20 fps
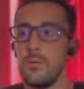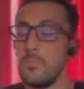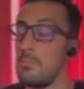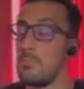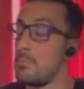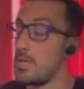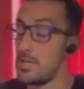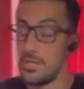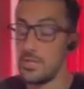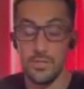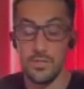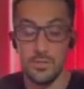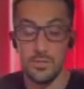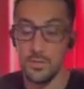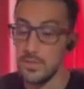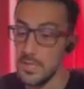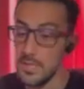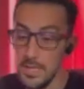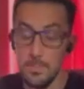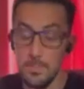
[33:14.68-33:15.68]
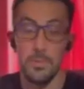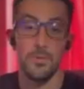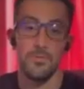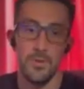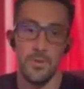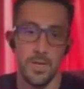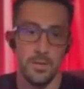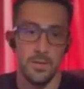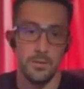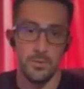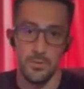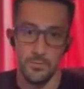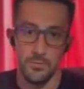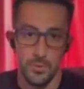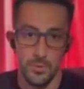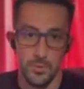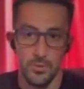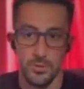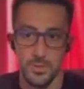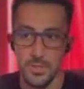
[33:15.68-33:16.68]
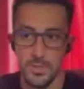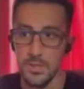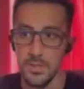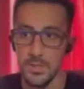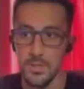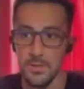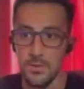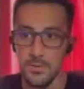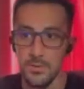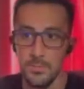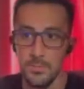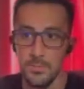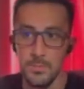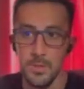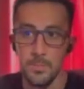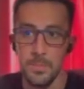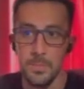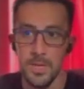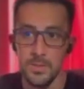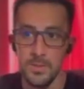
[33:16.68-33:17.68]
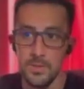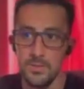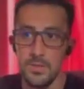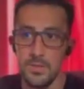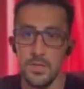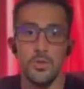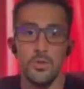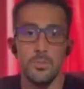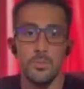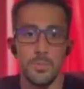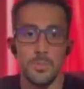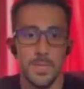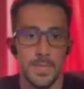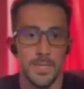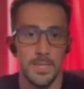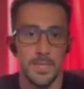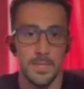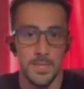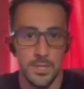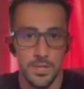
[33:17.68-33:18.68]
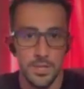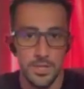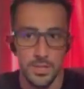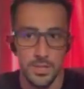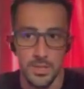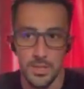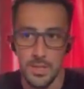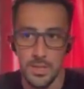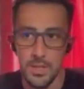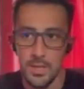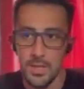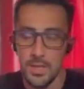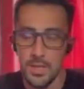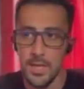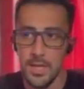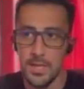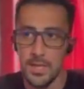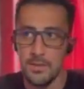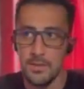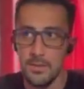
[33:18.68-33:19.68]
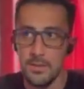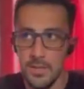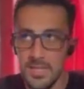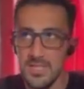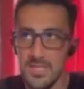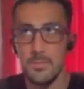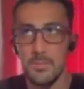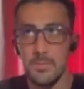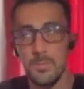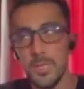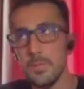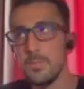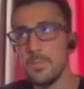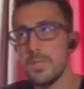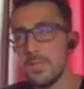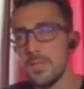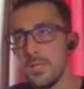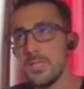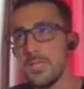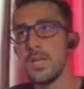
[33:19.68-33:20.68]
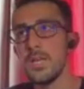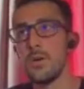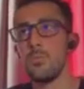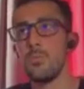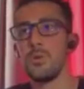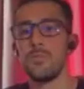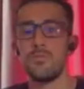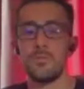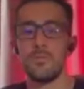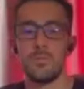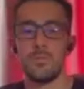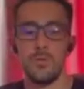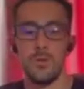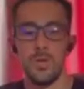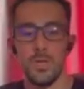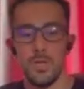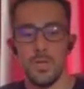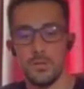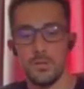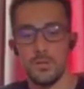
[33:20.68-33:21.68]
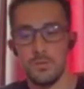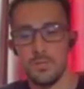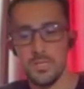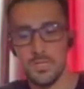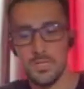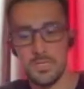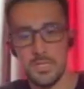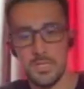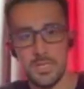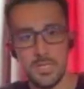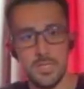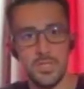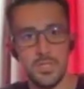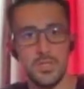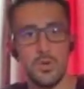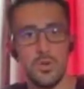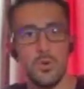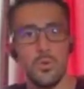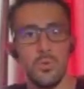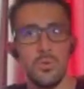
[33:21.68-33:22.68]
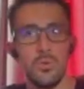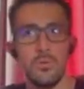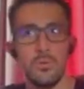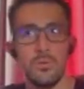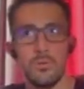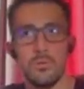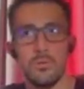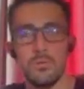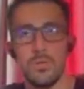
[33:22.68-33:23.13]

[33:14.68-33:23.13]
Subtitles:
much deeper value. Of course, they're about the human condition, and but this, however, just in its own